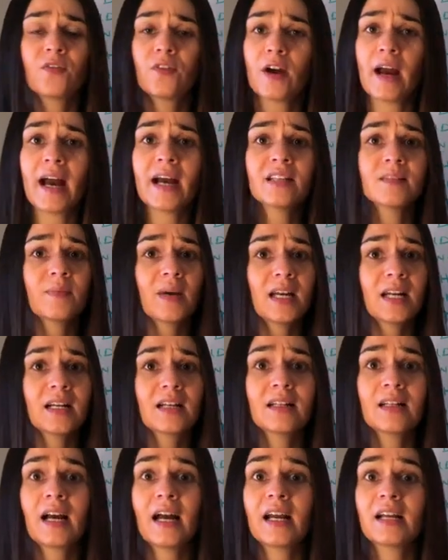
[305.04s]
For
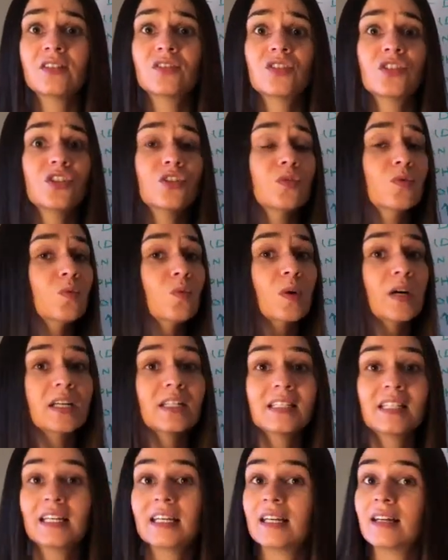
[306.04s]
asthmatic clients, you
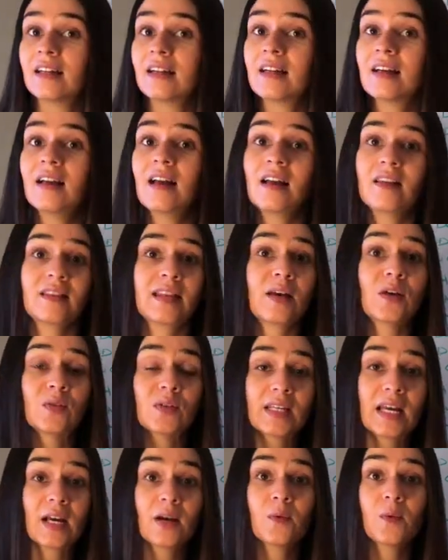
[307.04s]
want to get
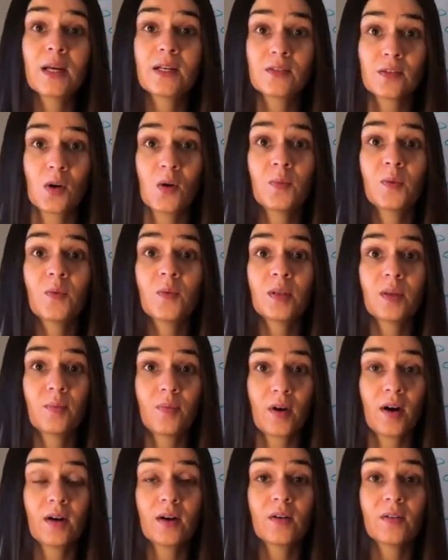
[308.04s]
those airways open with a
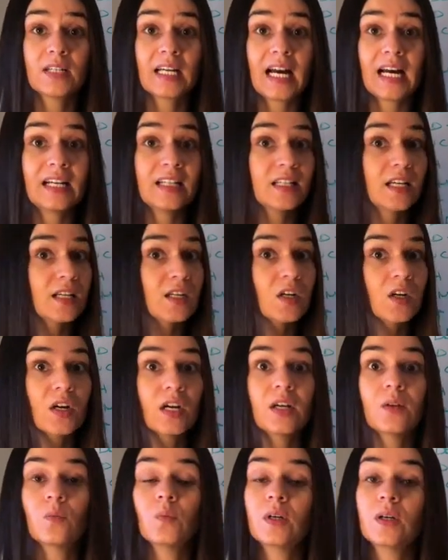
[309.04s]
bronchodilator,
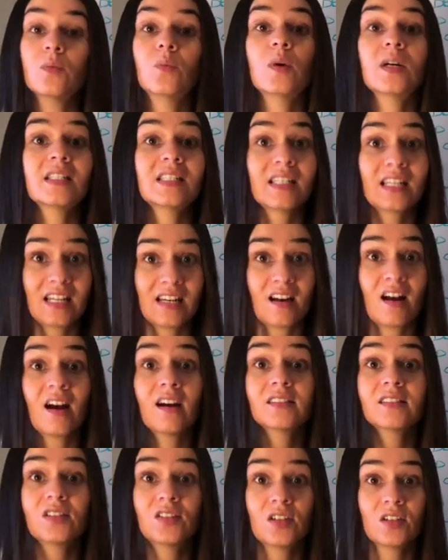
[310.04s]
and we want to get
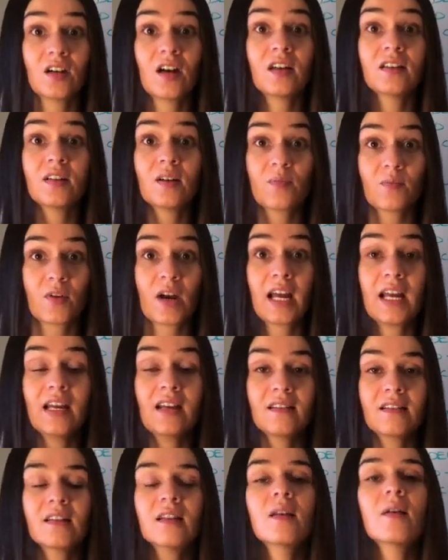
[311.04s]
oxygen on them,
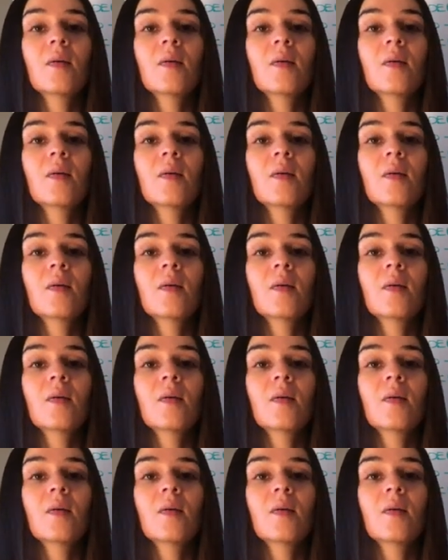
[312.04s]
right?